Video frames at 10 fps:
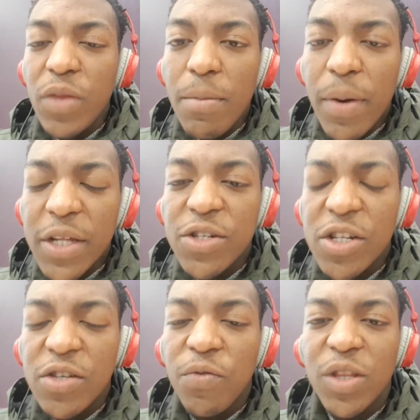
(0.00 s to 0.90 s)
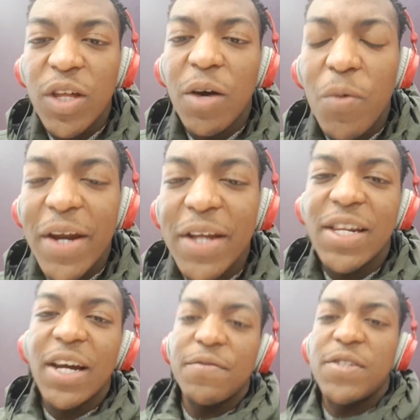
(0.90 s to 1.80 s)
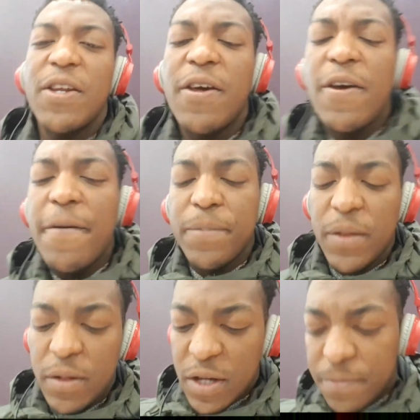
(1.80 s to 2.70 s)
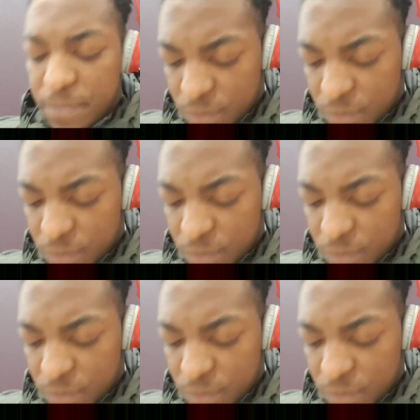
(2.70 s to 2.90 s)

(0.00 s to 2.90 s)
But it starts off with awareness, like I've said. Okay.